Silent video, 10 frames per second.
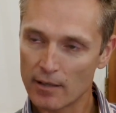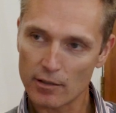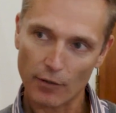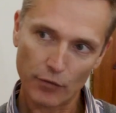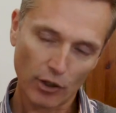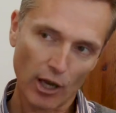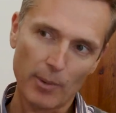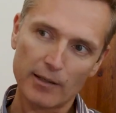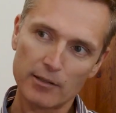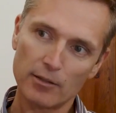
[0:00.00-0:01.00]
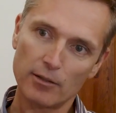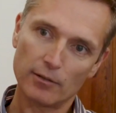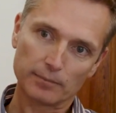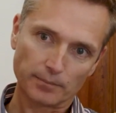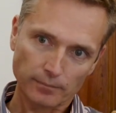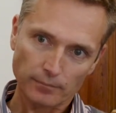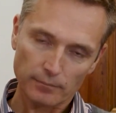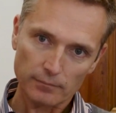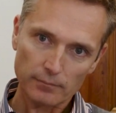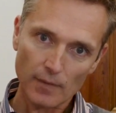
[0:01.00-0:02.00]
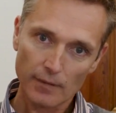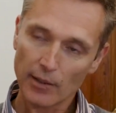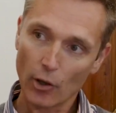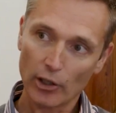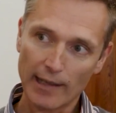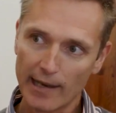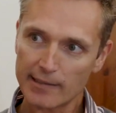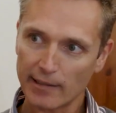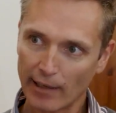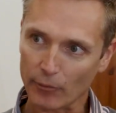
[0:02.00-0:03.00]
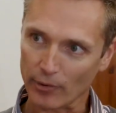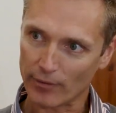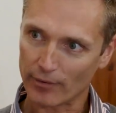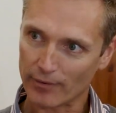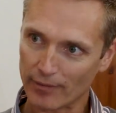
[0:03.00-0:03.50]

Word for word: So if you go back to the early 1800s.